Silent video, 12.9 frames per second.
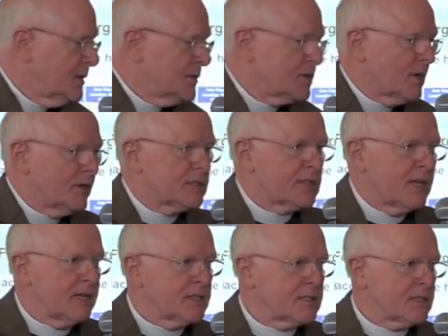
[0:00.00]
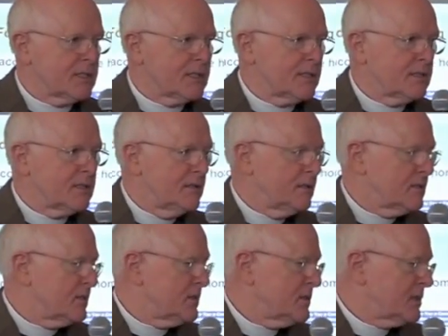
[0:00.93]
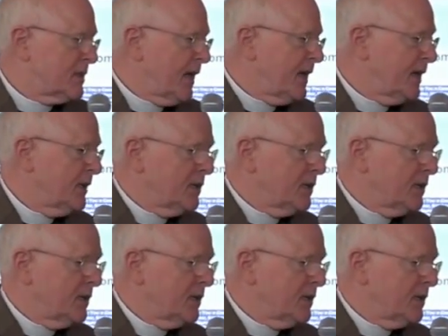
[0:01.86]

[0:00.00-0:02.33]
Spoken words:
So instead of standing